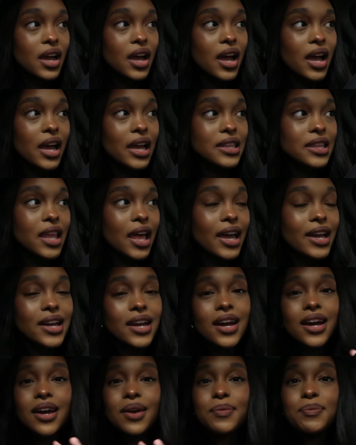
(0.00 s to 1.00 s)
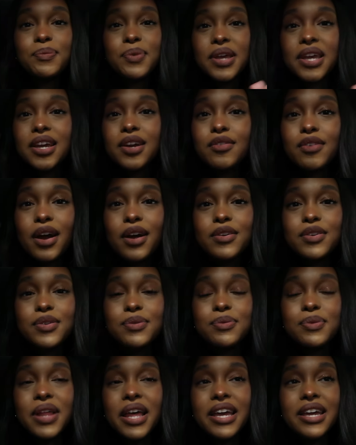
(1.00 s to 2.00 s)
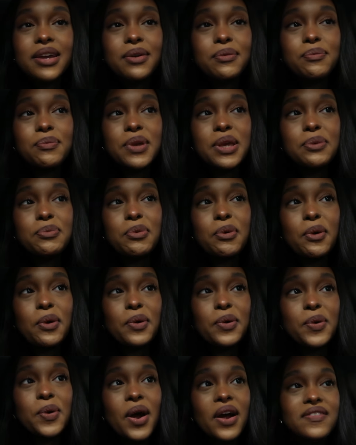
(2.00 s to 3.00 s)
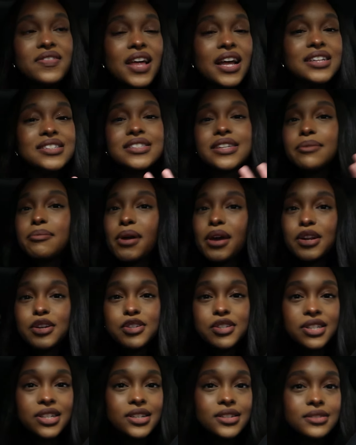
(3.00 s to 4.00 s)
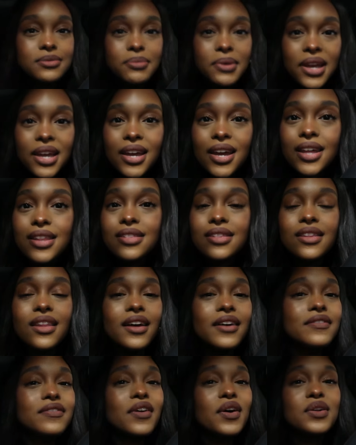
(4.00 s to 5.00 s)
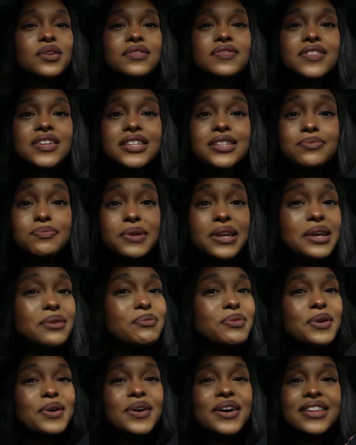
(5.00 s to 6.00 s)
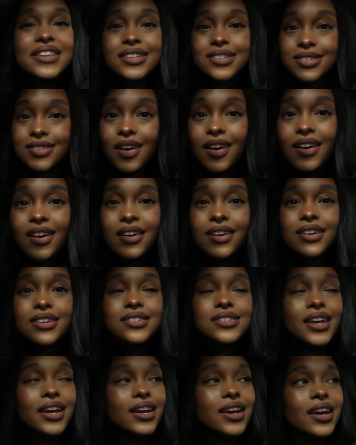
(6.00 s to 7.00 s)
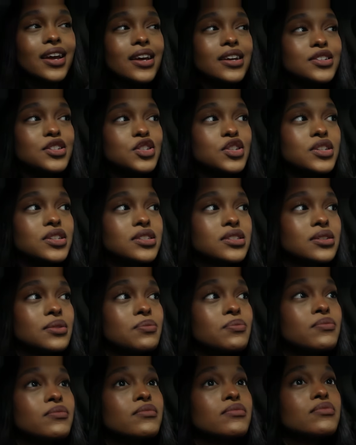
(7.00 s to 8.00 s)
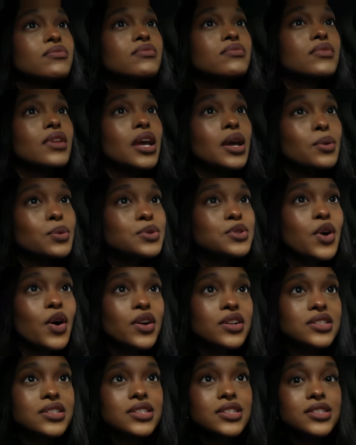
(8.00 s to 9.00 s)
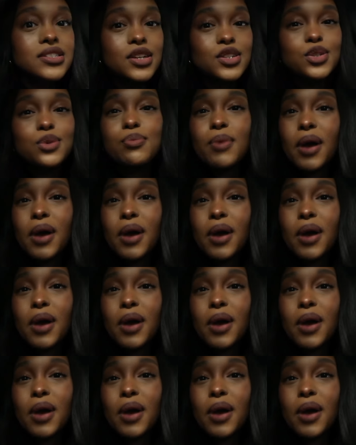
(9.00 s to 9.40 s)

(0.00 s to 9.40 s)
And like being around like people who have that same energy as me and love all of these people and the songs, like it's just, it was honestly such a